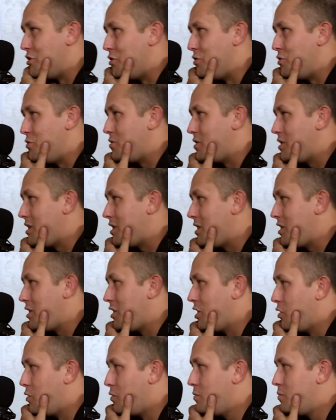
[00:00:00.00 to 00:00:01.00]
So
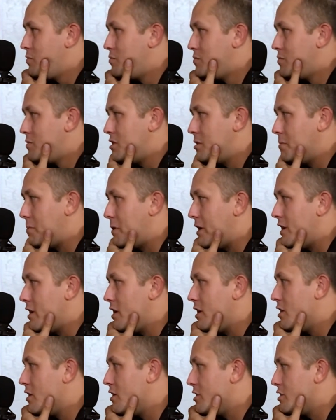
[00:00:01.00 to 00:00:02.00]

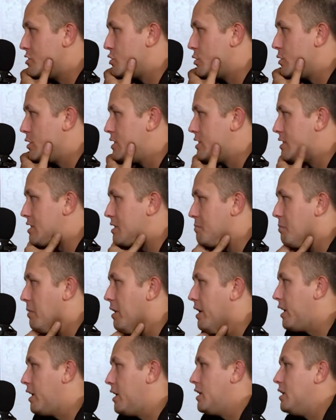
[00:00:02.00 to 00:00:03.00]
depending on the choices
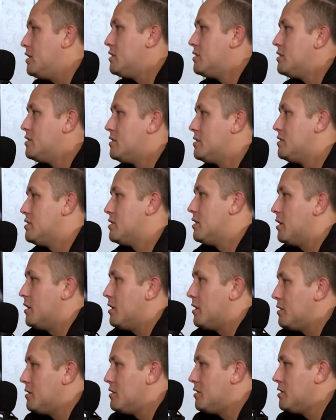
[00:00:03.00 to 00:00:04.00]
made,
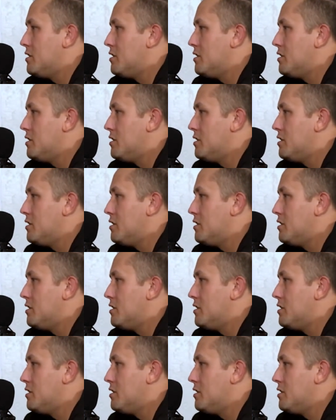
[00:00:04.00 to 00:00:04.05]
the